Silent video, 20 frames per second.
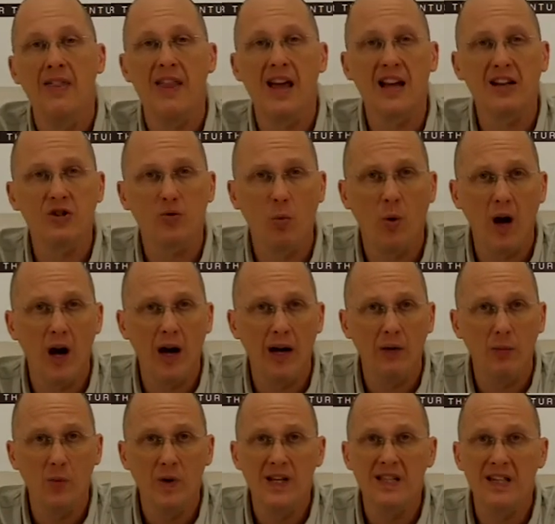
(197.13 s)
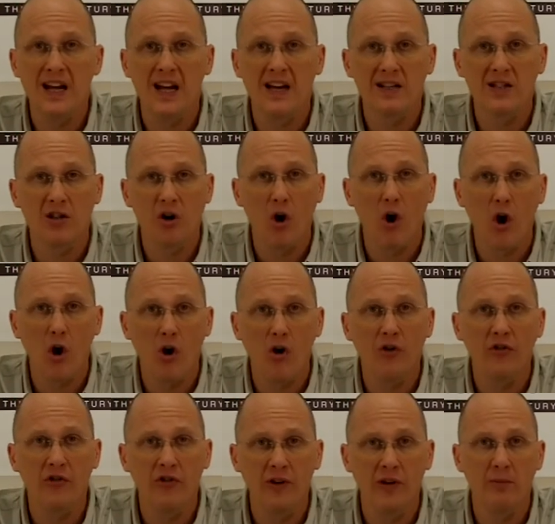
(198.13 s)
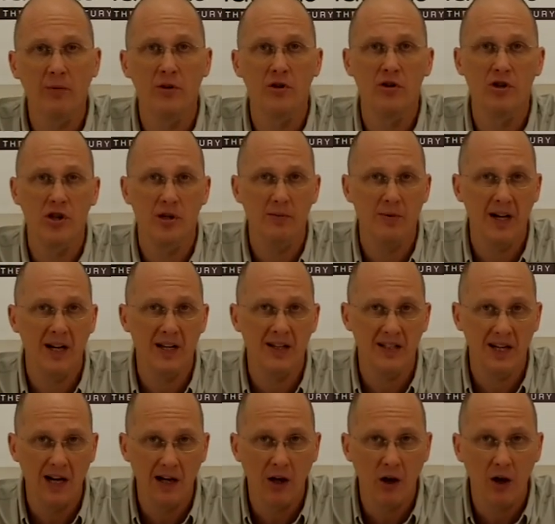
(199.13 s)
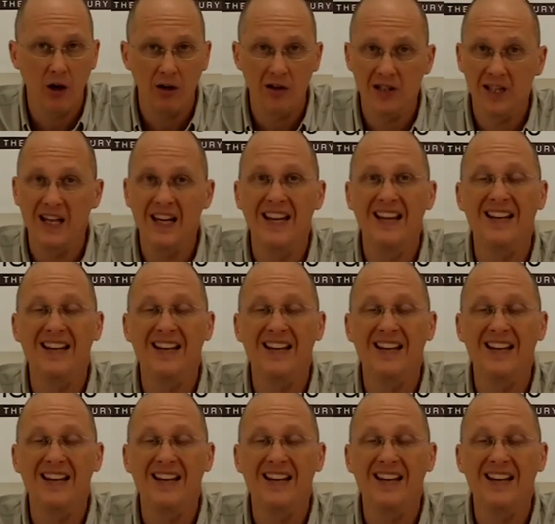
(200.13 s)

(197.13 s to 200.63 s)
And that's why we test all Seabird GPS data loggers